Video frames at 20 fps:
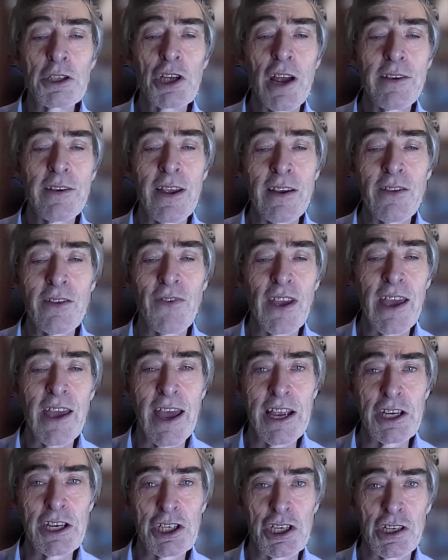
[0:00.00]
much
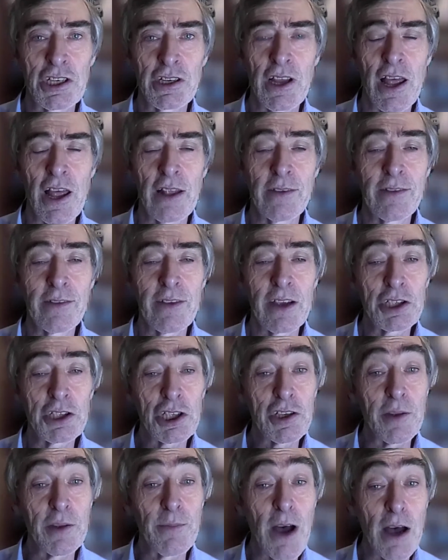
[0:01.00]
identification and
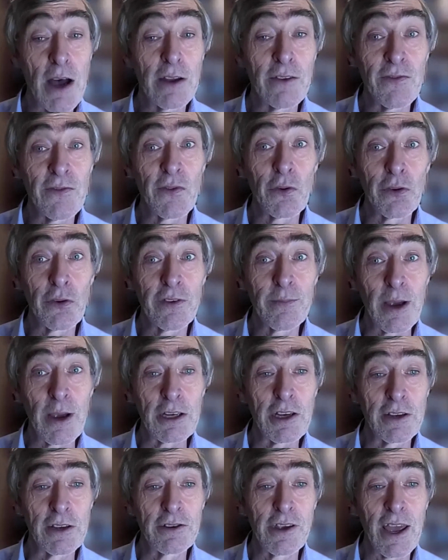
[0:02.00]
such demand for
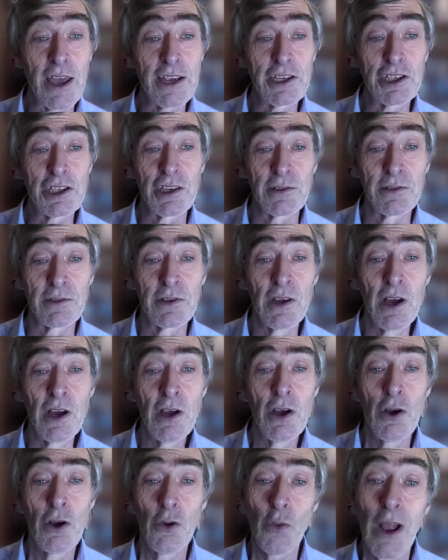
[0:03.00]
special education?
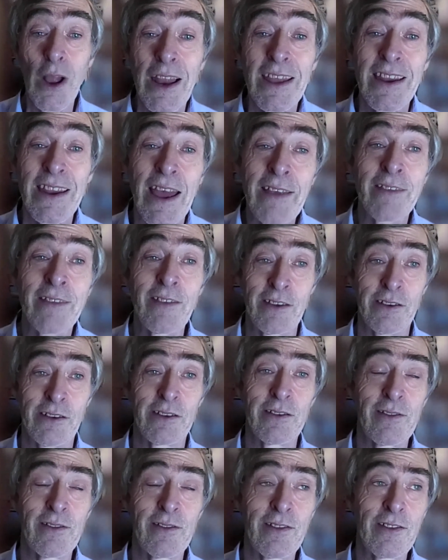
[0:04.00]
Well, in
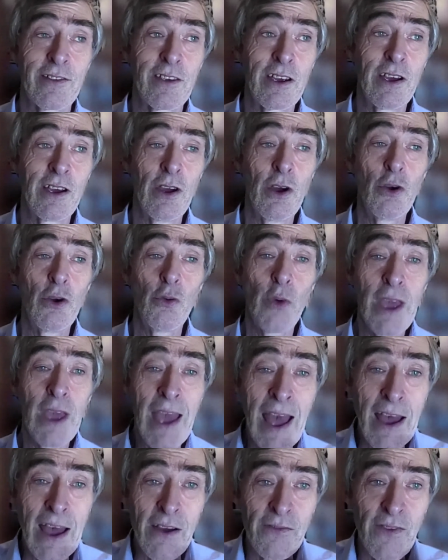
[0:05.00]
essence,
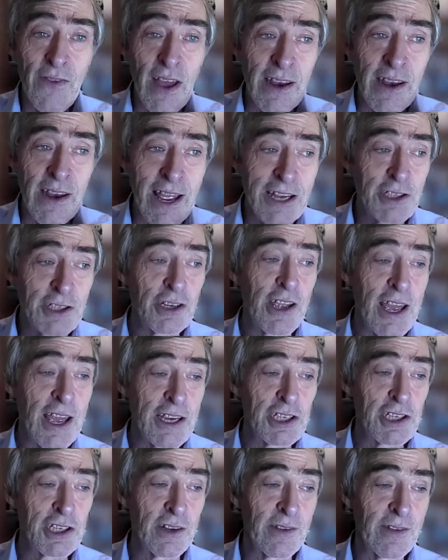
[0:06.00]
we have an
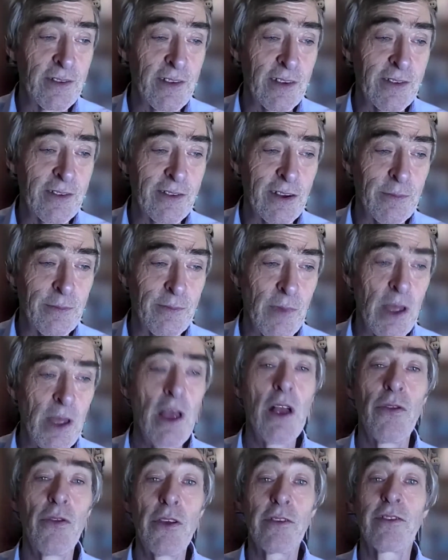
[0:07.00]
education
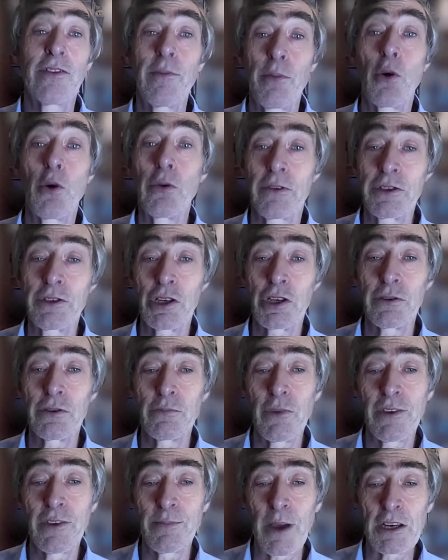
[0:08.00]
system that supports
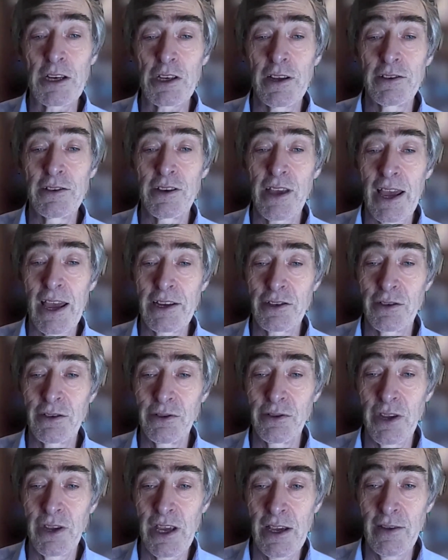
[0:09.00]
children with special
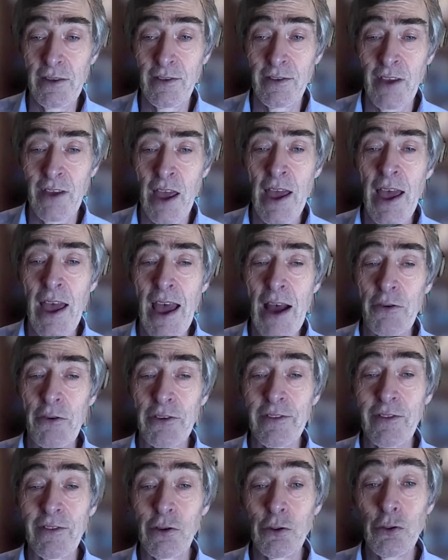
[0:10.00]
educational needs.
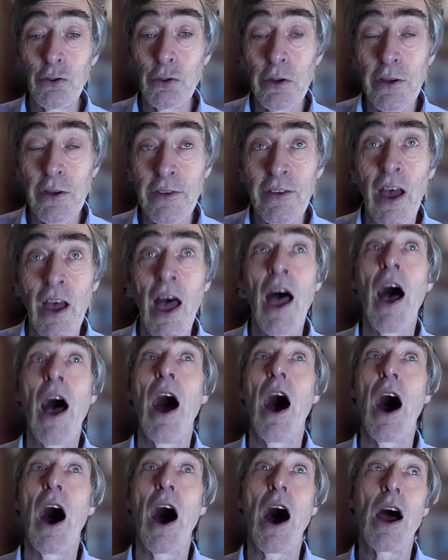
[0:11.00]
Our schools
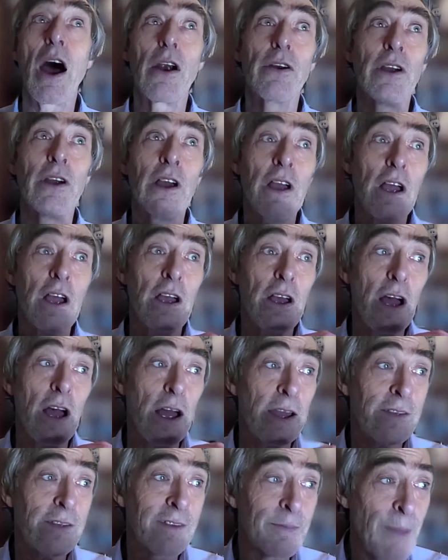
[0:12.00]
are
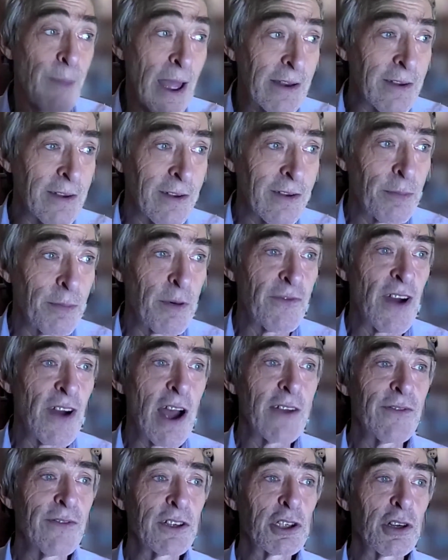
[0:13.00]
expected to
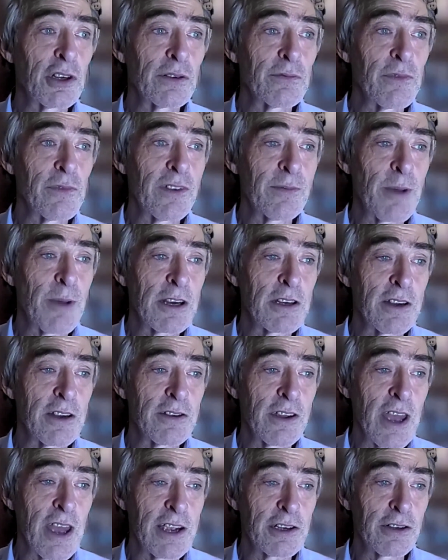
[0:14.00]
provide for children with
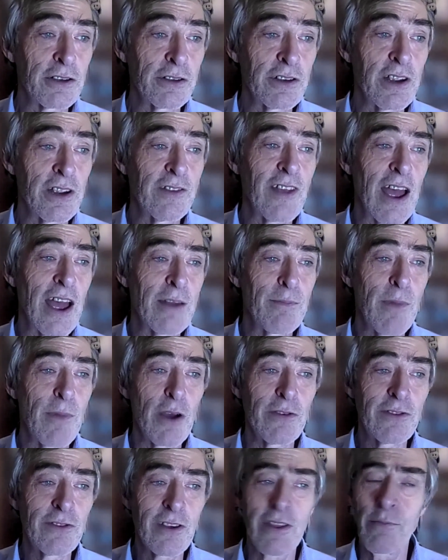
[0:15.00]
special educational needs, and
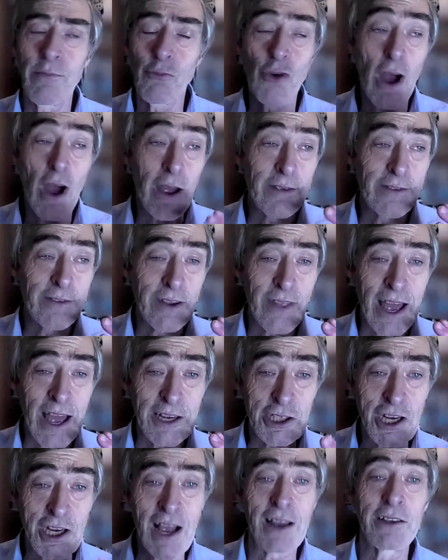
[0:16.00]
most of them rise to
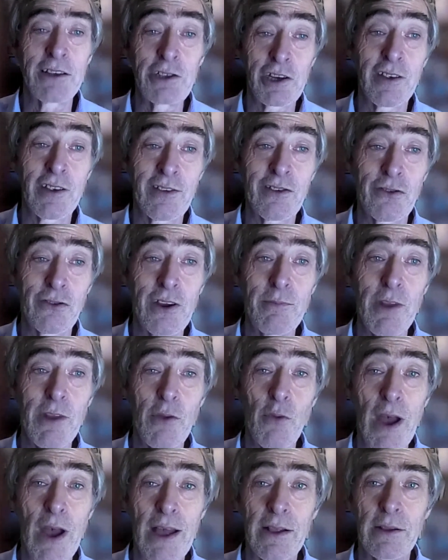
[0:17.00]
that challenge
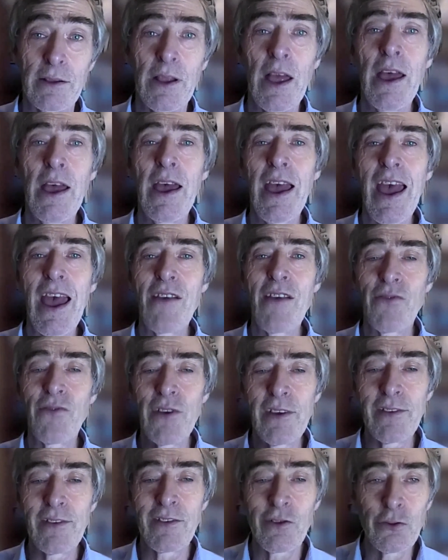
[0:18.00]
extremely well.
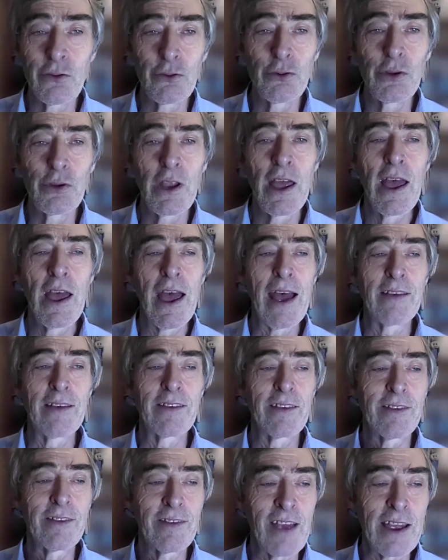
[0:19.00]
Every school
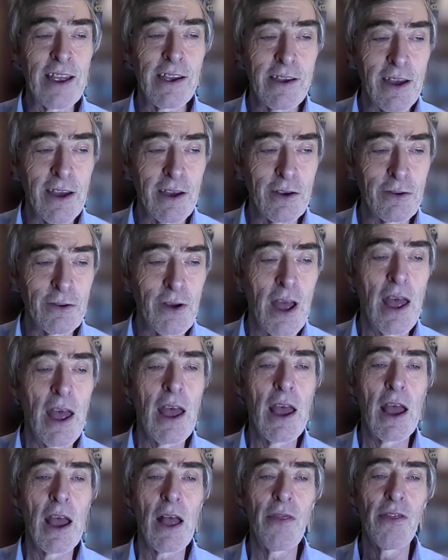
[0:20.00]
has a SENCO,
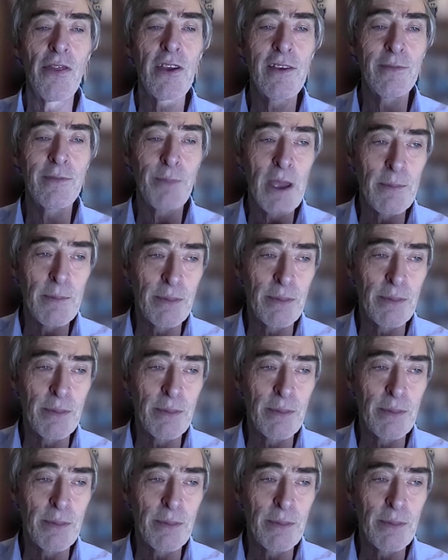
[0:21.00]
and these